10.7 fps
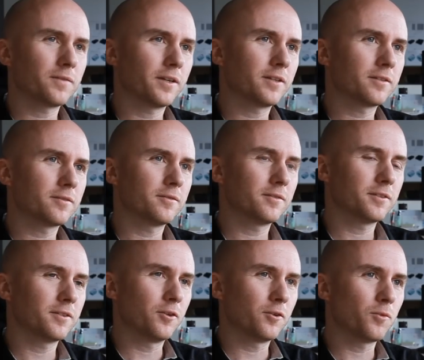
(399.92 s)
and find
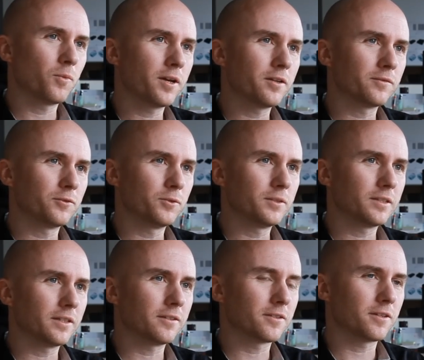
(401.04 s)
a way of doing
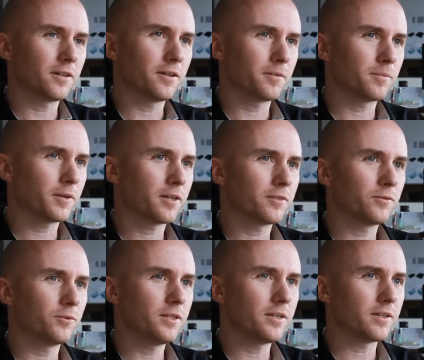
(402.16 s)
things that are kind of
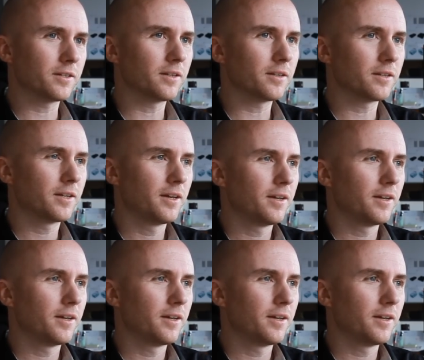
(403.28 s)
unique, and